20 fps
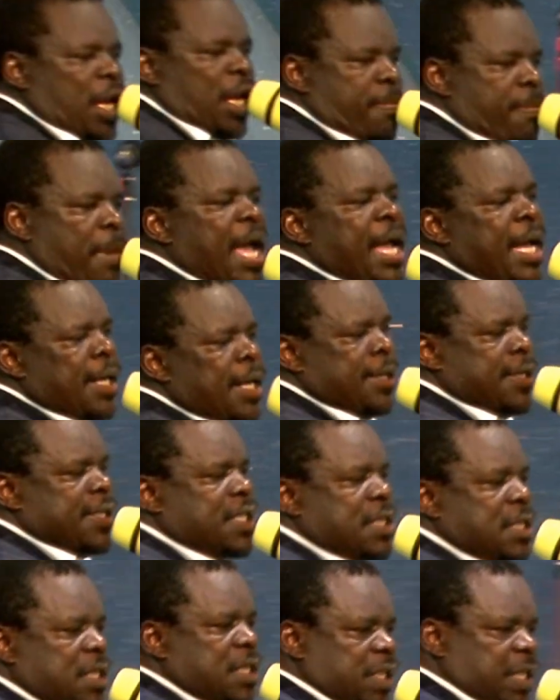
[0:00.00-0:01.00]

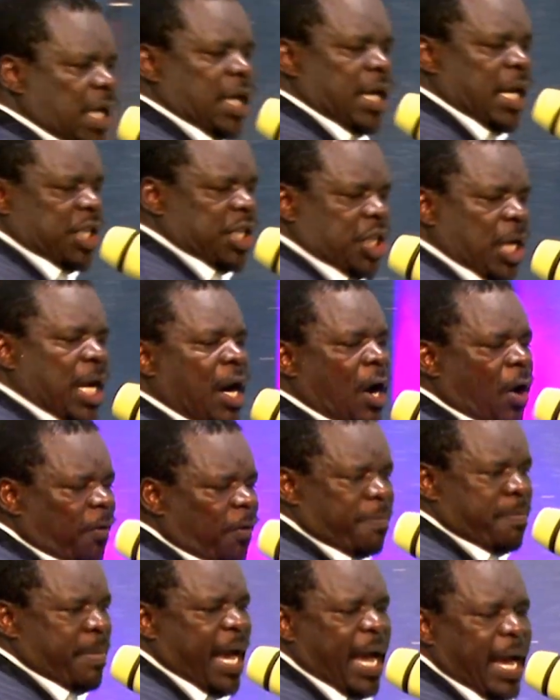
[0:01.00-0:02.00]
remains signature
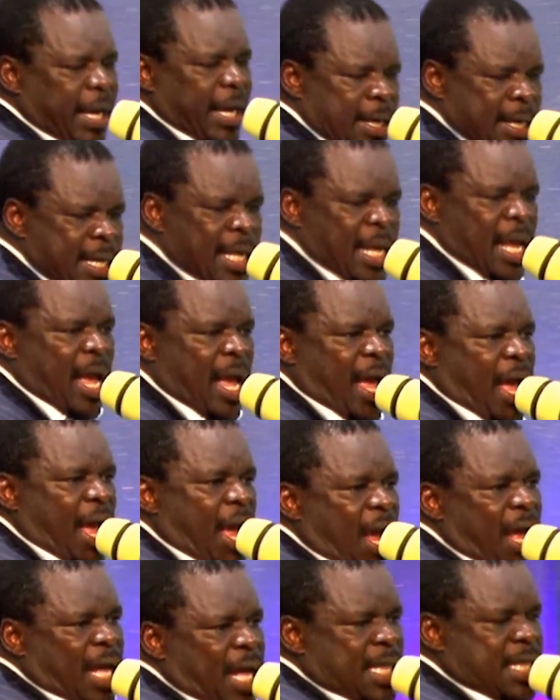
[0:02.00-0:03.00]
of man.
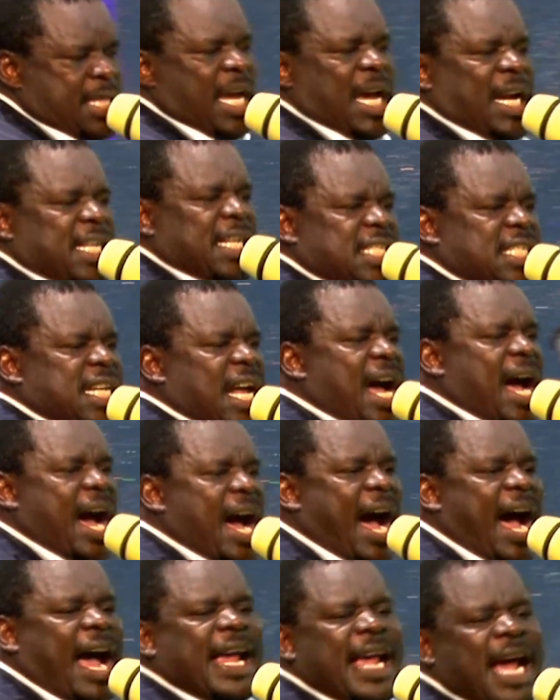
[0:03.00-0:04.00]
There is a
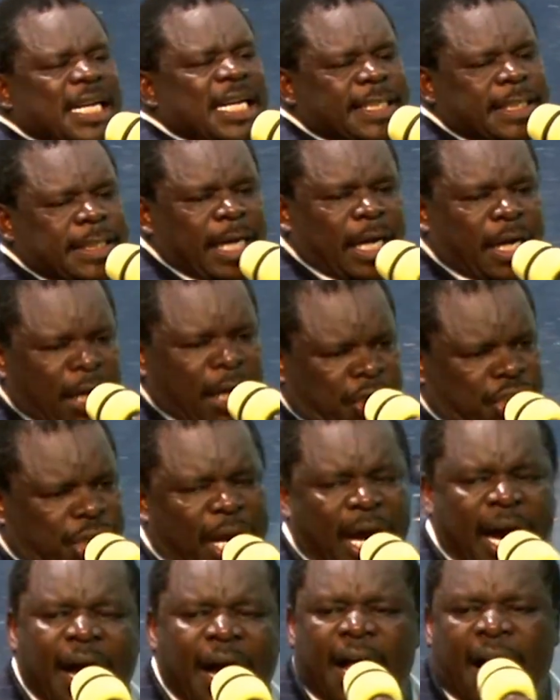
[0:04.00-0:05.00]
higher
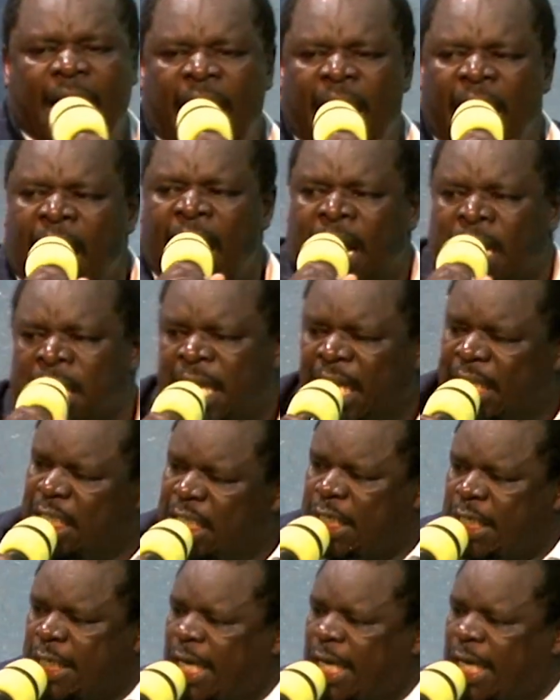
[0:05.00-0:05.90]
signature, the